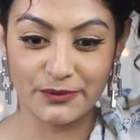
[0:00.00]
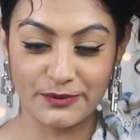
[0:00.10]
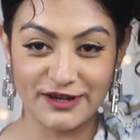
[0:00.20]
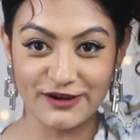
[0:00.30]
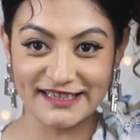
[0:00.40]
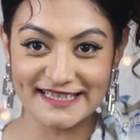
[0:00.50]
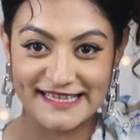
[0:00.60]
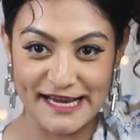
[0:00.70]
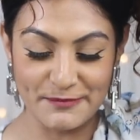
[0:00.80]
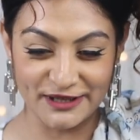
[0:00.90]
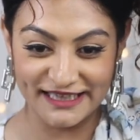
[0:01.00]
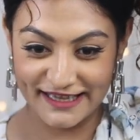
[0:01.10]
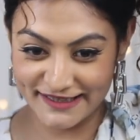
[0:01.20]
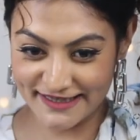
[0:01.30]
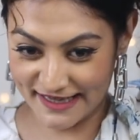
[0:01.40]
We're doing the same on the
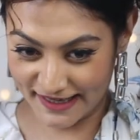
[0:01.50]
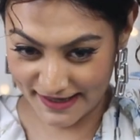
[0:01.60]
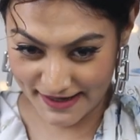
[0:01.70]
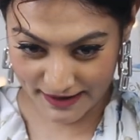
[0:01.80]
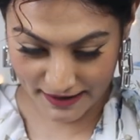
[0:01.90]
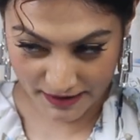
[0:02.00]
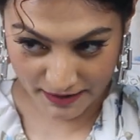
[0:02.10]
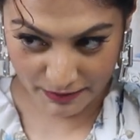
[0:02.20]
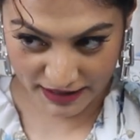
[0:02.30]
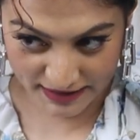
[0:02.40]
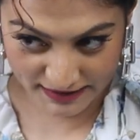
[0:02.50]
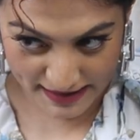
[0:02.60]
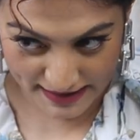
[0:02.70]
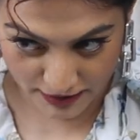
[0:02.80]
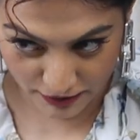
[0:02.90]
other side, bringing the hair